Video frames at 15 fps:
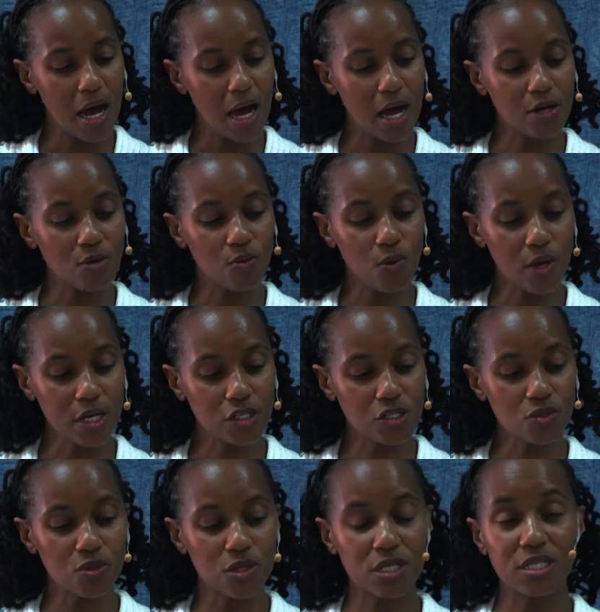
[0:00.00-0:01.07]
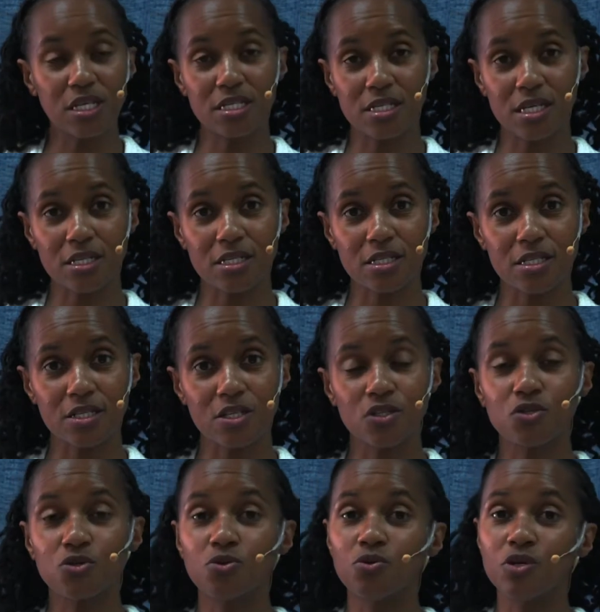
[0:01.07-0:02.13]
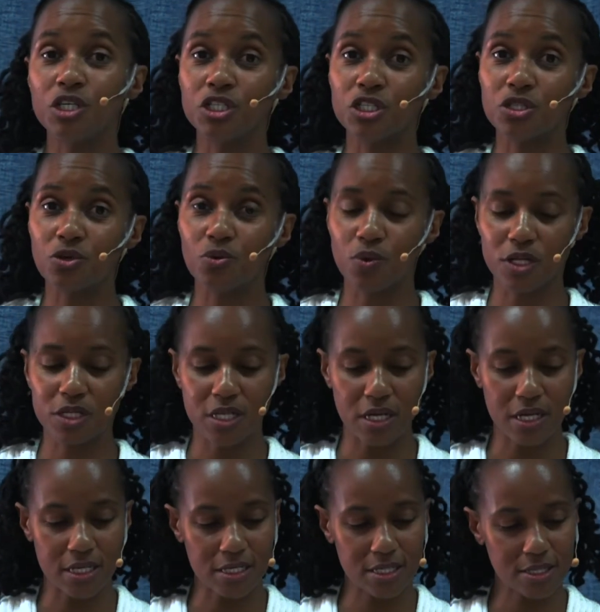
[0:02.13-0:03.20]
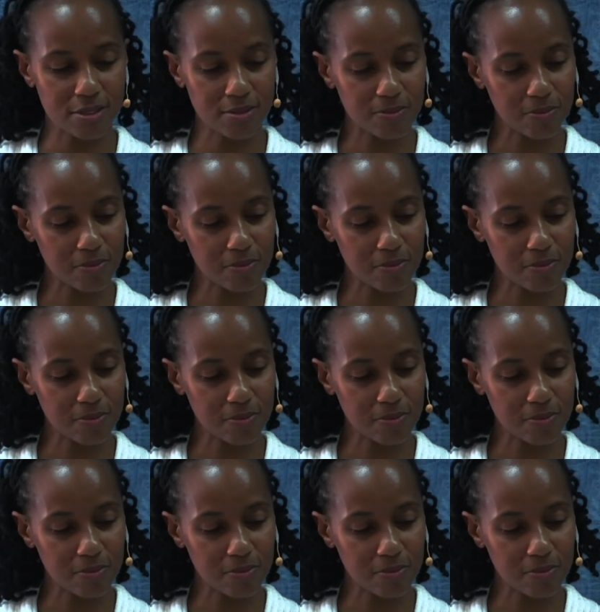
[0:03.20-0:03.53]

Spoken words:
and went to the desert to reach the wilderness.